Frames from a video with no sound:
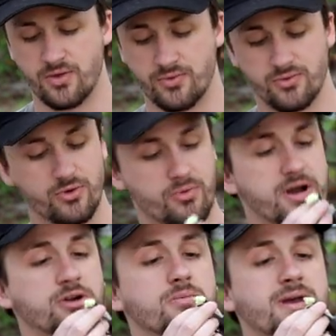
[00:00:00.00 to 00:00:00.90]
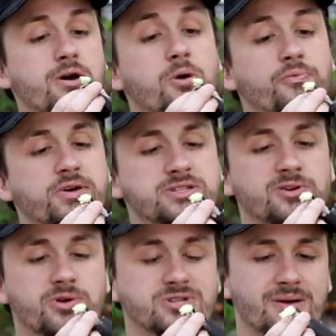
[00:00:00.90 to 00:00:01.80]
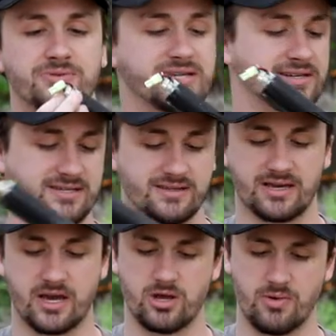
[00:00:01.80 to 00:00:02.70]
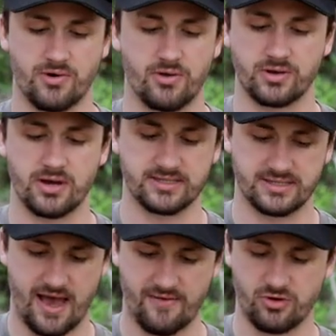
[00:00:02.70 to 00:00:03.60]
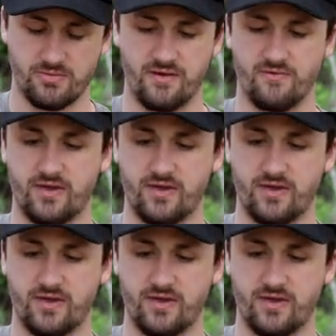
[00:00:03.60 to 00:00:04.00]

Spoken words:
through the ringer, man. Hopefully it still works. I will test it like I do with all the guns after my